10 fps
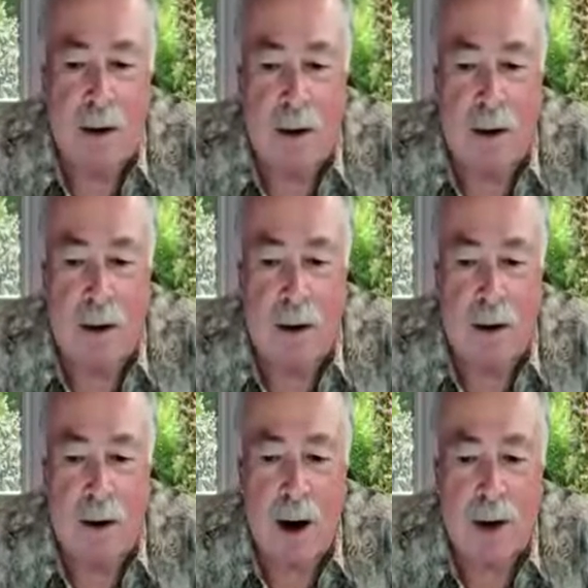
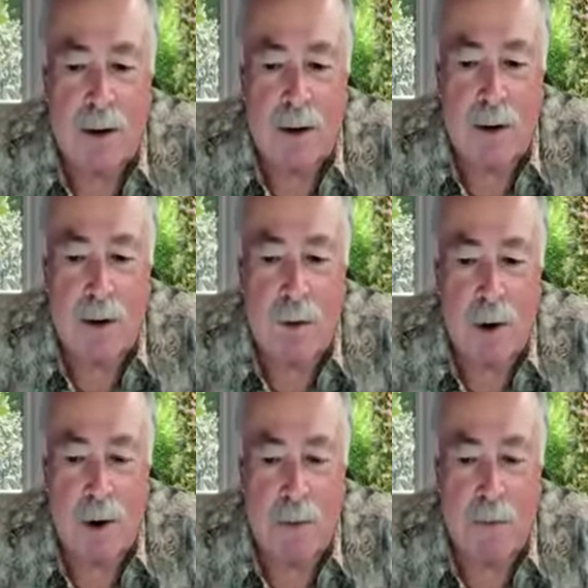All right.
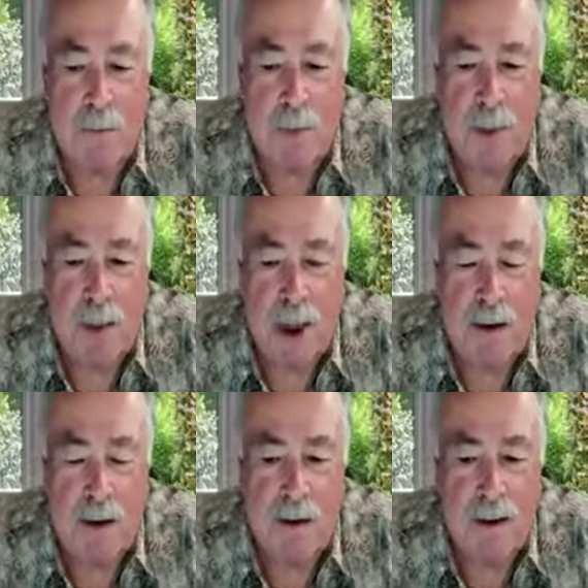So
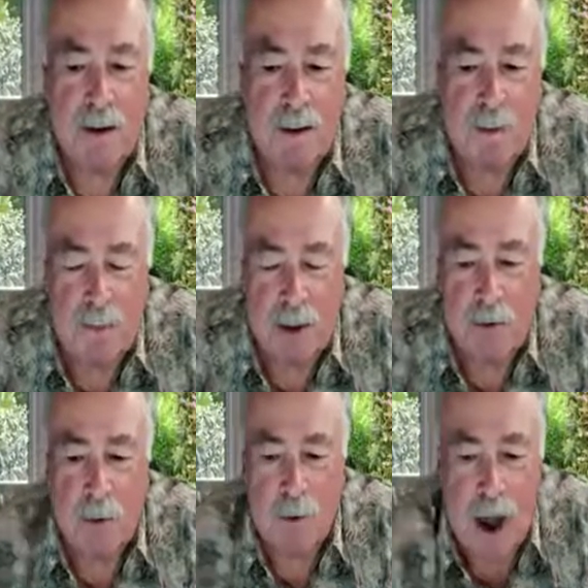that's
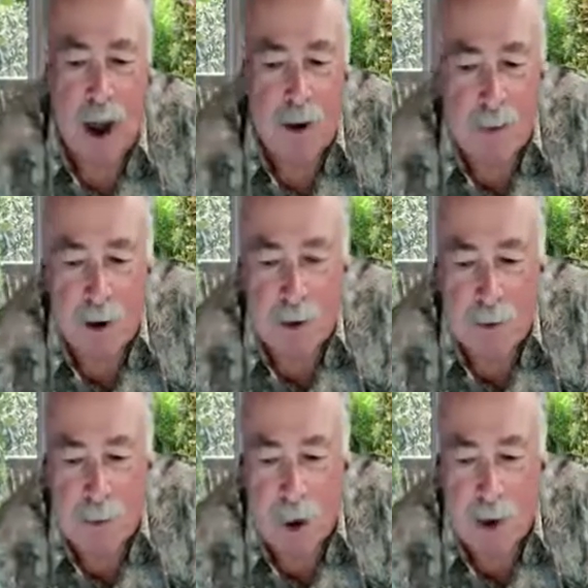what we've got here
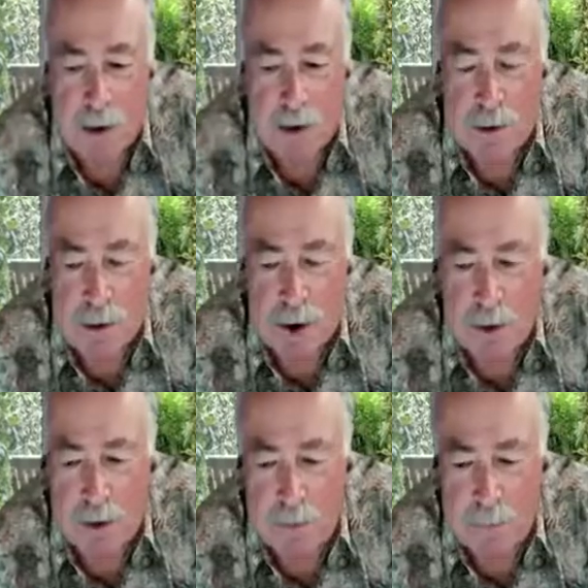this morning, Mr. Solider.